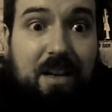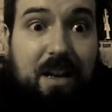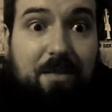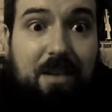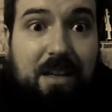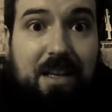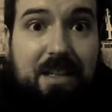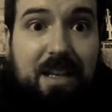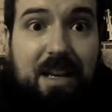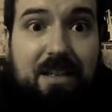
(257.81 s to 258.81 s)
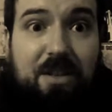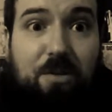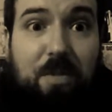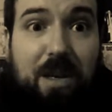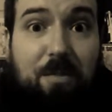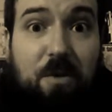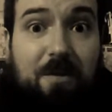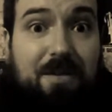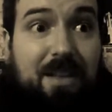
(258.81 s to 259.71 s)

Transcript: I mean, he's got his two big moves.